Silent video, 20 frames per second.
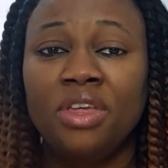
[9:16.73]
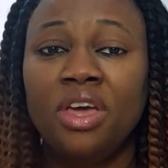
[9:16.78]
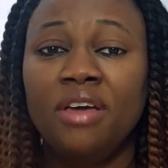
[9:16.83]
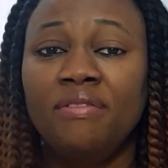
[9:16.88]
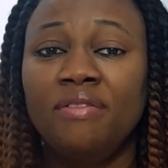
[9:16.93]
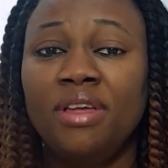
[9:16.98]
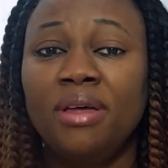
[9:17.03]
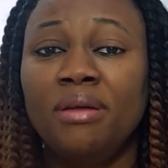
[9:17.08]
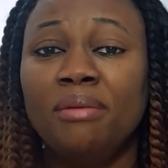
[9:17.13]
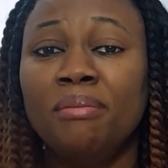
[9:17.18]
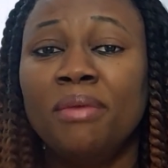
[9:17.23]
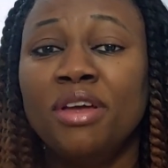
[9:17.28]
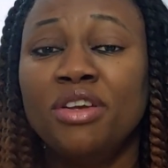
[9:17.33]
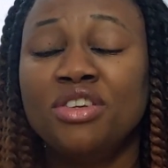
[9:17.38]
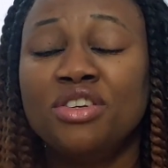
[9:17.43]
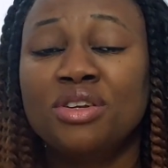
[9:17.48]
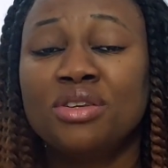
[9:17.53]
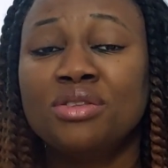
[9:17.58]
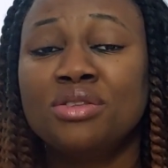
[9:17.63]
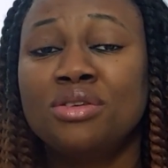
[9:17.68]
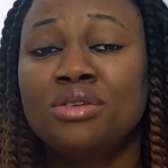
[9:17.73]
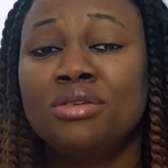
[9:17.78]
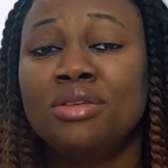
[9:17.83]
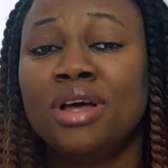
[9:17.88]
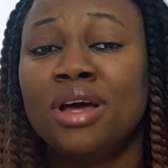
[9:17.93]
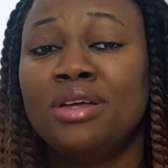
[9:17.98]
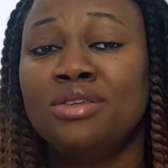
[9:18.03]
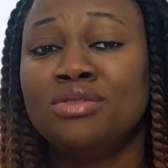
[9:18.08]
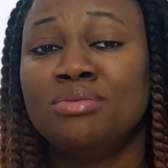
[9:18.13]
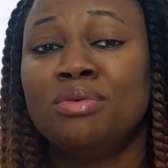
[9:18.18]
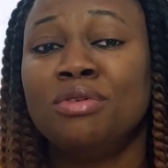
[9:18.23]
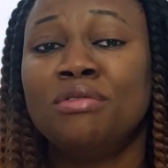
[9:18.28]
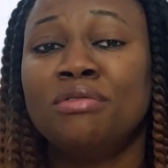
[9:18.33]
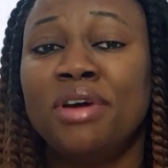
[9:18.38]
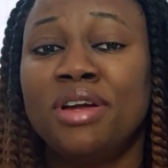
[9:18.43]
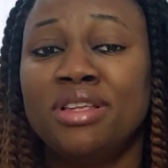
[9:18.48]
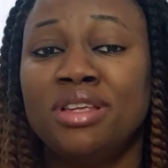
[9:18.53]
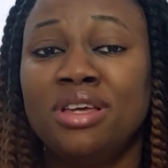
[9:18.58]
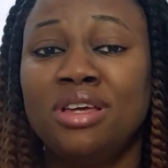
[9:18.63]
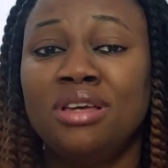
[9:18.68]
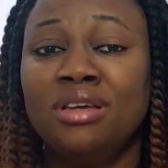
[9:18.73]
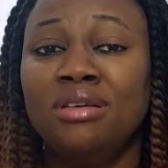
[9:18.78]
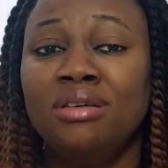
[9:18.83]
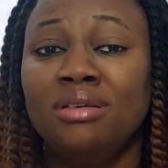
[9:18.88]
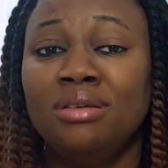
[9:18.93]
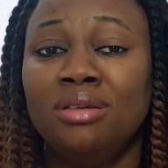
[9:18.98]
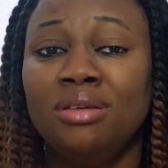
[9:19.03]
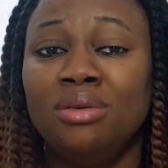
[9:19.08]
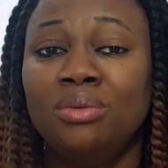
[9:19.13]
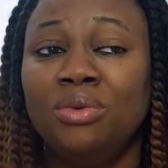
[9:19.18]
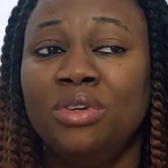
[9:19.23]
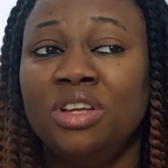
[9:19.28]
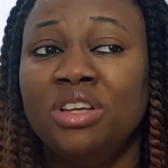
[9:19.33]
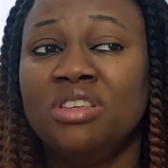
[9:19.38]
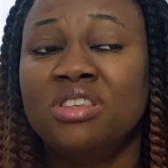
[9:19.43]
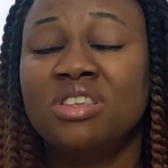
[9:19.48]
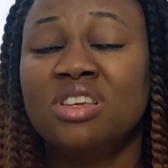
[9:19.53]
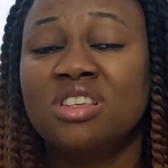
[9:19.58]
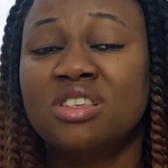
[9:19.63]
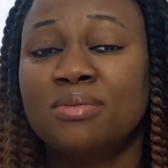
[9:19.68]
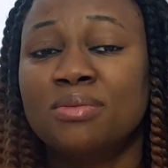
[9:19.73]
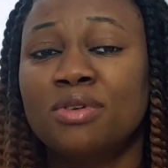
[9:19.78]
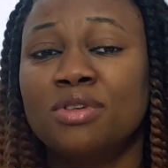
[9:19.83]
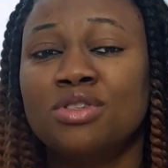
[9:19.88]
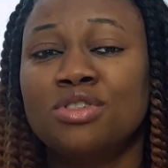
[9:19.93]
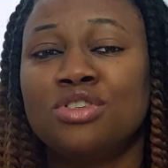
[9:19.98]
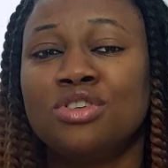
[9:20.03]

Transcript: if they mention to you that it will be ready within 6 months,